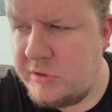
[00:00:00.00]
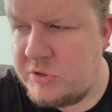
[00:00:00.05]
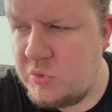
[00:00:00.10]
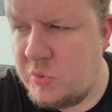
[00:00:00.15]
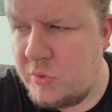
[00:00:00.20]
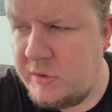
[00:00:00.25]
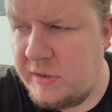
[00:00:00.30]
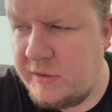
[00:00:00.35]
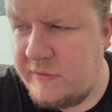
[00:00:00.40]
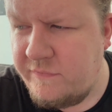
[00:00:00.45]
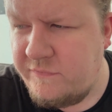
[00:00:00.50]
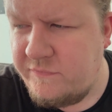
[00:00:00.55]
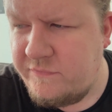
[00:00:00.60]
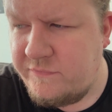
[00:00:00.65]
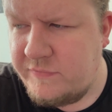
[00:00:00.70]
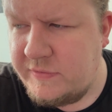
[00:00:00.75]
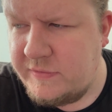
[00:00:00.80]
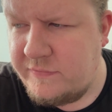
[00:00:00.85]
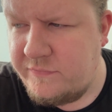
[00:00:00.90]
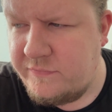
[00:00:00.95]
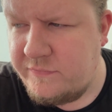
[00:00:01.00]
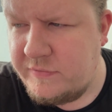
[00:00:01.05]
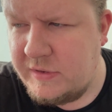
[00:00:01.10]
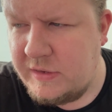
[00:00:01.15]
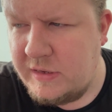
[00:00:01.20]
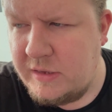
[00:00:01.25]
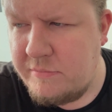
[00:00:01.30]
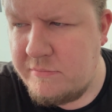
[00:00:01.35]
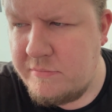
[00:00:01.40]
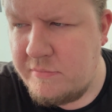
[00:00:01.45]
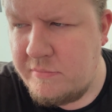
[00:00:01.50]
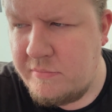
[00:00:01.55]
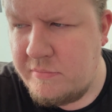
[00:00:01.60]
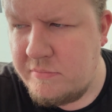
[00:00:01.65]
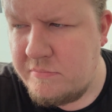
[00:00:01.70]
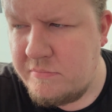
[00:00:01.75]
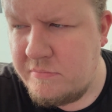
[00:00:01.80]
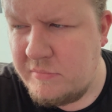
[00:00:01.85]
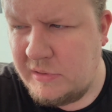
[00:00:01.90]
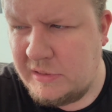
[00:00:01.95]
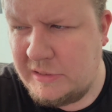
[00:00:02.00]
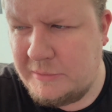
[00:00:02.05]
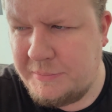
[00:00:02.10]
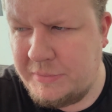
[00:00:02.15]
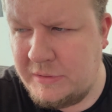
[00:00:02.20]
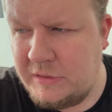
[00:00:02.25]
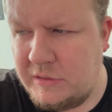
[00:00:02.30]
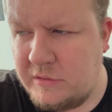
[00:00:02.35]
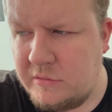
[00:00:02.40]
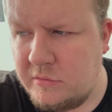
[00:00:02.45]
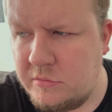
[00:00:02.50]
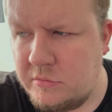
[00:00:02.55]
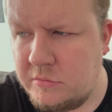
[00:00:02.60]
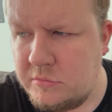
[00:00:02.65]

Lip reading: 2015, maybe.